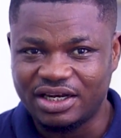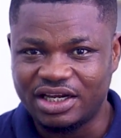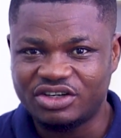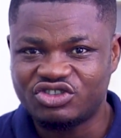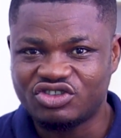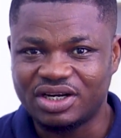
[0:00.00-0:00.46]

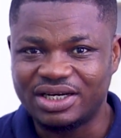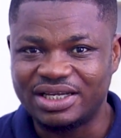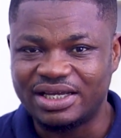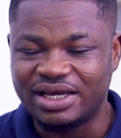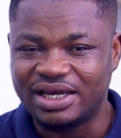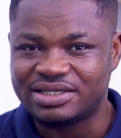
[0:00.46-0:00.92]

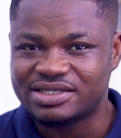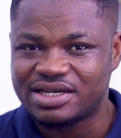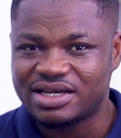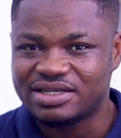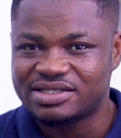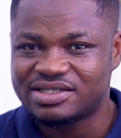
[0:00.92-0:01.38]
literally
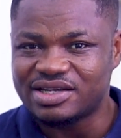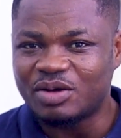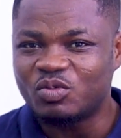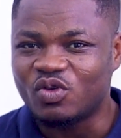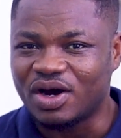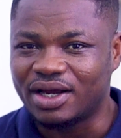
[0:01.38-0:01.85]
is
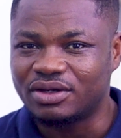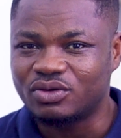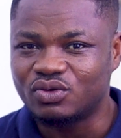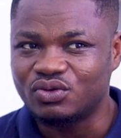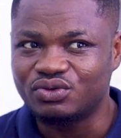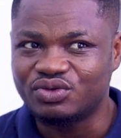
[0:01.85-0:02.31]

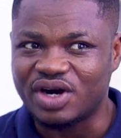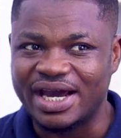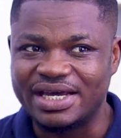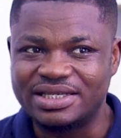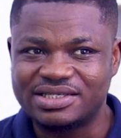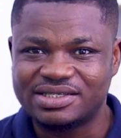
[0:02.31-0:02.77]
someone who
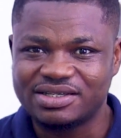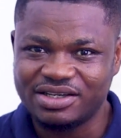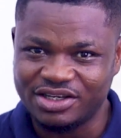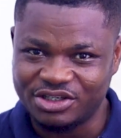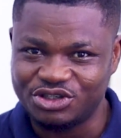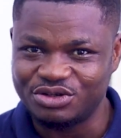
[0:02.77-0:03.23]

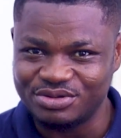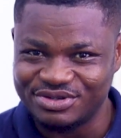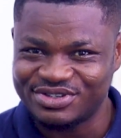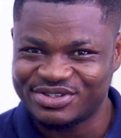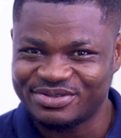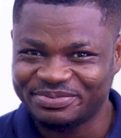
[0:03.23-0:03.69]
writes
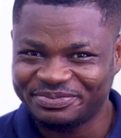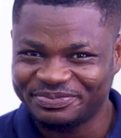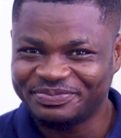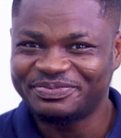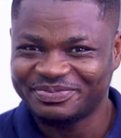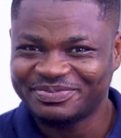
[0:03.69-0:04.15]
issues.
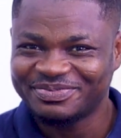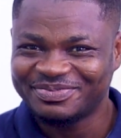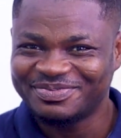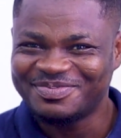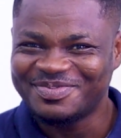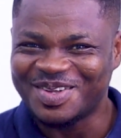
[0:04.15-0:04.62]

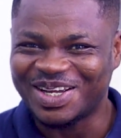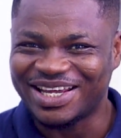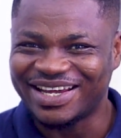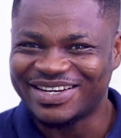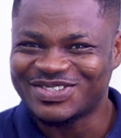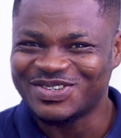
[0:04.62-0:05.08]

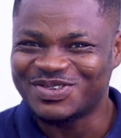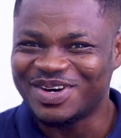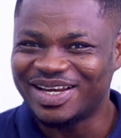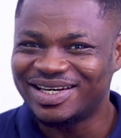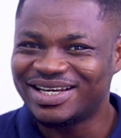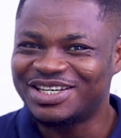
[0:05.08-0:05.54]
Okay, so
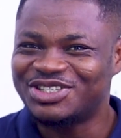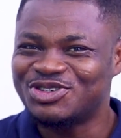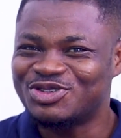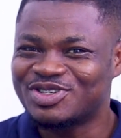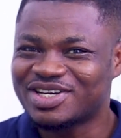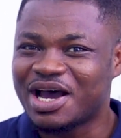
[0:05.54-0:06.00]
when
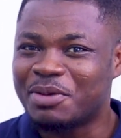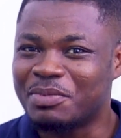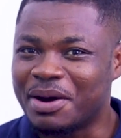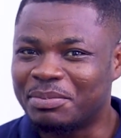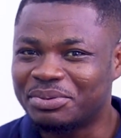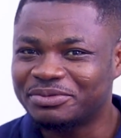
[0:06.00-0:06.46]
issues
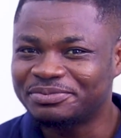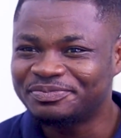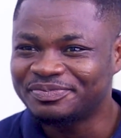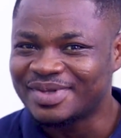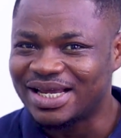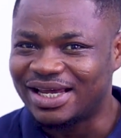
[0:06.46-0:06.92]
come up,
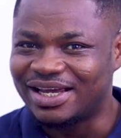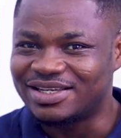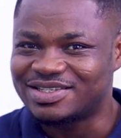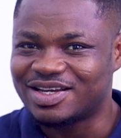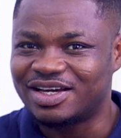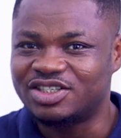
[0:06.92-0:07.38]

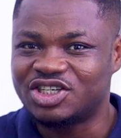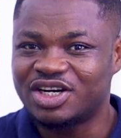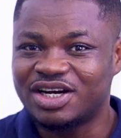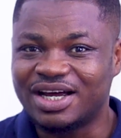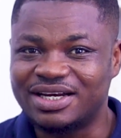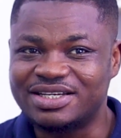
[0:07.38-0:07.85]
it's a
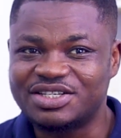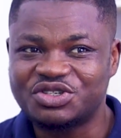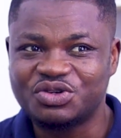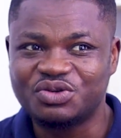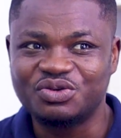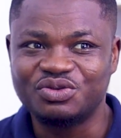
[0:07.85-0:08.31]

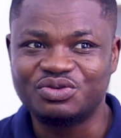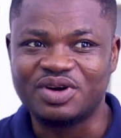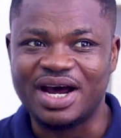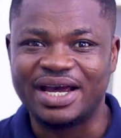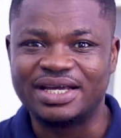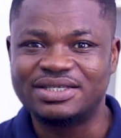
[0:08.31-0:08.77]
journalist who
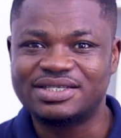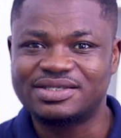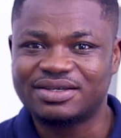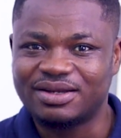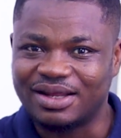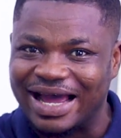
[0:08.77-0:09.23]

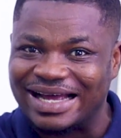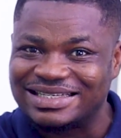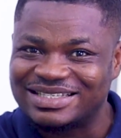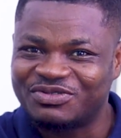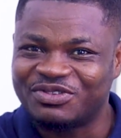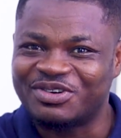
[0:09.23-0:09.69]
writes
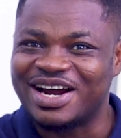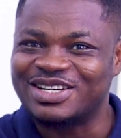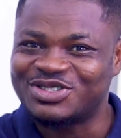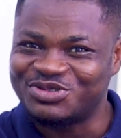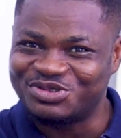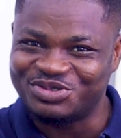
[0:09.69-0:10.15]
that for
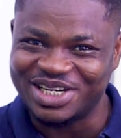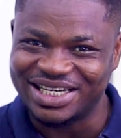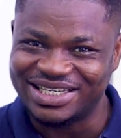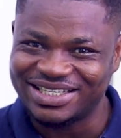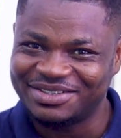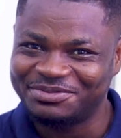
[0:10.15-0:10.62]
us to
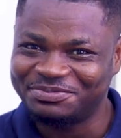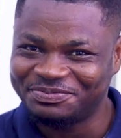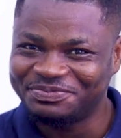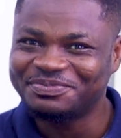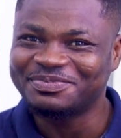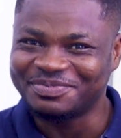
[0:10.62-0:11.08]
read.
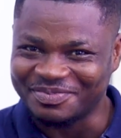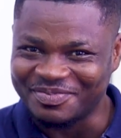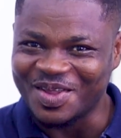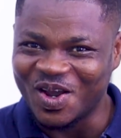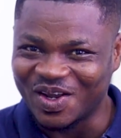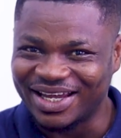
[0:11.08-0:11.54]

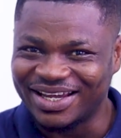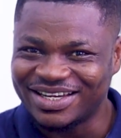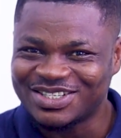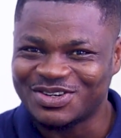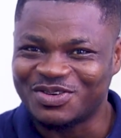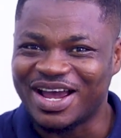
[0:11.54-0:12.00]

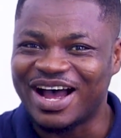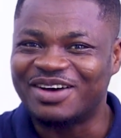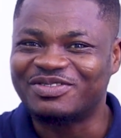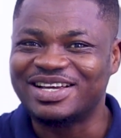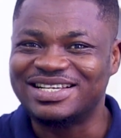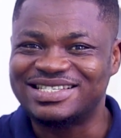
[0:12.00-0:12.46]
Okay, so we
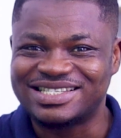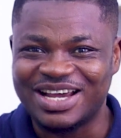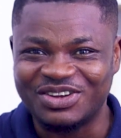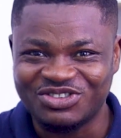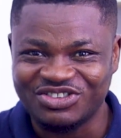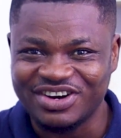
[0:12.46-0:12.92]
have
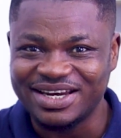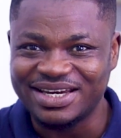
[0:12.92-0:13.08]
insane